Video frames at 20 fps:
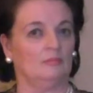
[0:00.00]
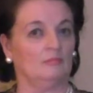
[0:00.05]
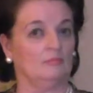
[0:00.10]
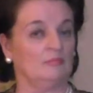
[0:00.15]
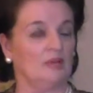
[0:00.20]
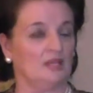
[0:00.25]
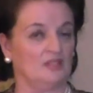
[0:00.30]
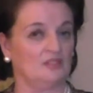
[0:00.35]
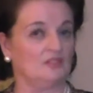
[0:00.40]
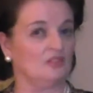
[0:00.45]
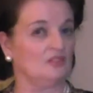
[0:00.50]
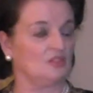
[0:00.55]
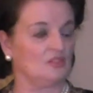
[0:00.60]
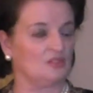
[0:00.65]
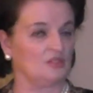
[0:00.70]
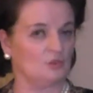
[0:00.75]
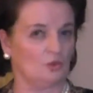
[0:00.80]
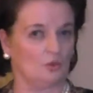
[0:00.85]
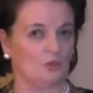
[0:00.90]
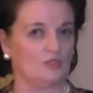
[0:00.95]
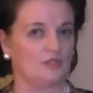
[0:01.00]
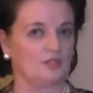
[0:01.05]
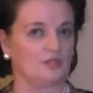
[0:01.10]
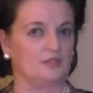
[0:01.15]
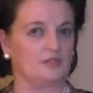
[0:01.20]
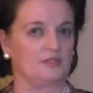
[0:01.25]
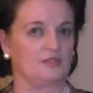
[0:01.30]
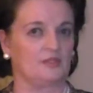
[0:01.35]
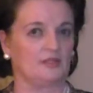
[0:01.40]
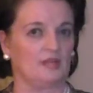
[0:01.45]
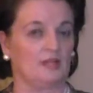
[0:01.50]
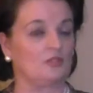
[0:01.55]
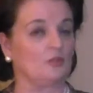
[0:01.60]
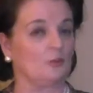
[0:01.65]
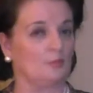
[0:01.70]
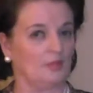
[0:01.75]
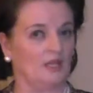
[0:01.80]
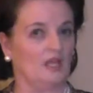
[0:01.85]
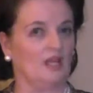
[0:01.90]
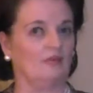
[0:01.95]
mental disorders and or
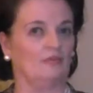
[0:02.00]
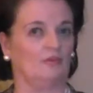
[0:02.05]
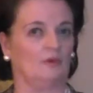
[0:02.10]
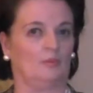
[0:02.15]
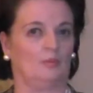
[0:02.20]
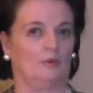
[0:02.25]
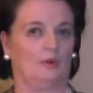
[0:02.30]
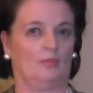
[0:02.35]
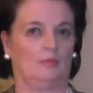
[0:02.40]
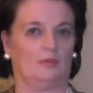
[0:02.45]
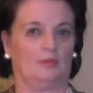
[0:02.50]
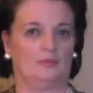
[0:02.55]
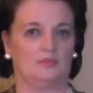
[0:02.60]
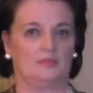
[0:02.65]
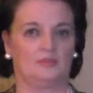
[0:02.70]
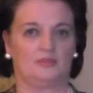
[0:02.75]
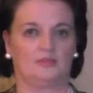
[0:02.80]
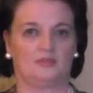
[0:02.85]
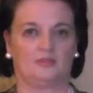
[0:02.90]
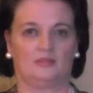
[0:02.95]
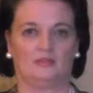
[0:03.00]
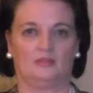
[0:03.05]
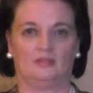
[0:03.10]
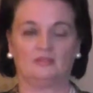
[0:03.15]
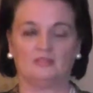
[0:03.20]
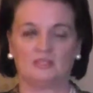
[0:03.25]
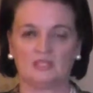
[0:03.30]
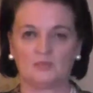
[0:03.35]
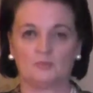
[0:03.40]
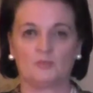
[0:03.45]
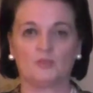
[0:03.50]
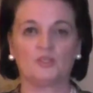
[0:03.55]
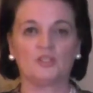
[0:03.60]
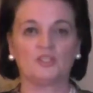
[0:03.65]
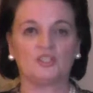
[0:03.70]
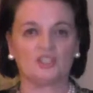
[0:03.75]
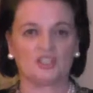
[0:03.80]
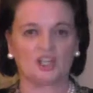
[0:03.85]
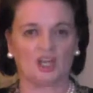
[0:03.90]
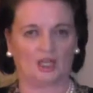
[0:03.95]
behavioural problems. And this
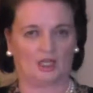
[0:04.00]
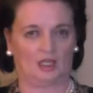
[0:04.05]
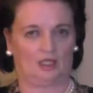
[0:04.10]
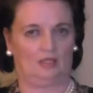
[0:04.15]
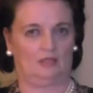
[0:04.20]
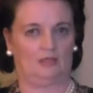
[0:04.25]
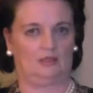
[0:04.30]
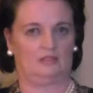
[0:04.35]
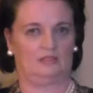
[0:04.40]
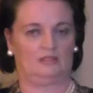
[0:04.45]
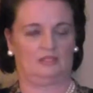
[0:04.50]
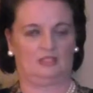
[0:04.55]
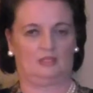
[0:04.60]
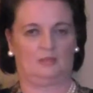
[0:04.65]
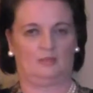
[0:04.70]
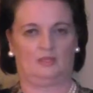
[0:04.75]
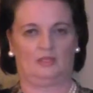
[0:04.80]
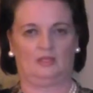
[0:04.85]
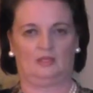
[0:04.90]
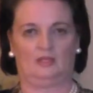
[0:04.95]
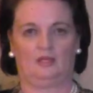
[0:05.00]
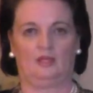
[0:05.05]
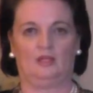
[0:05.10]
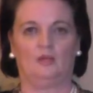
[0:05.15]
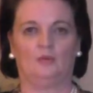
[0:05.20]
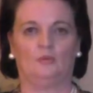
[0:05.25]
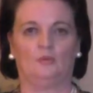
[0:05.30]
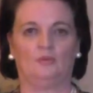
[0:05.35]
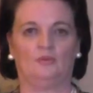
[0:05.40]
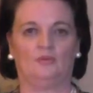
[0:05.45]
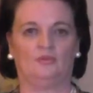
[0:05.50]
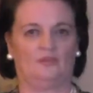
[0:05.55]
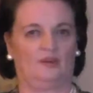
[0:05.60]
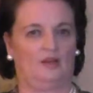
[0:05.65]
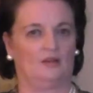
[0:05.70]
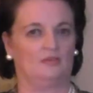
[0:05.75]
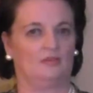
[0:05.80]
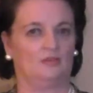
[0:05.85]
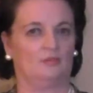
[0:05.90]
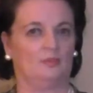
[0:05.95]
particular discipline was
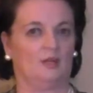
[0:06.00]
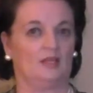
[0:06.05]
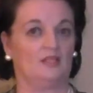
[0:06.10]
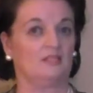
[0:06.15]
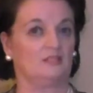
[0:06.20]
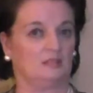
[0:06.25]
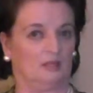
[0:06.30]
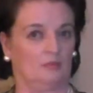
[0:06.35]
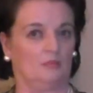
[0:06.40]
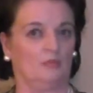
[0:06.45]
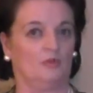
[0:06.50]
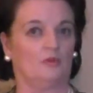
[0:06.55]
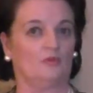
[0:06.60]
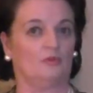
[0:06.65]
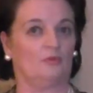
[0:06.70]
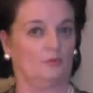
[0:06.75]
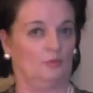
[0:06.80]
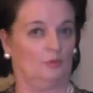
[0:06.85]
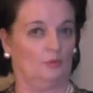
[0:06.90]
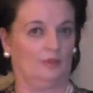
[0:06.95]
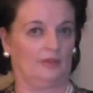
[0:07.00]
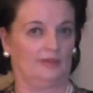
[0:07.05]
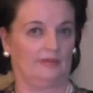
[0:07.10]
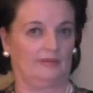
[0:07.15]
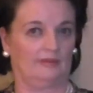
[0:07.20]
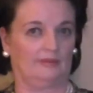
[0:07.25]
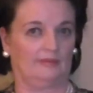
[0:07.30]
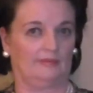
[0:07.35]
founded by Sigmund Freud.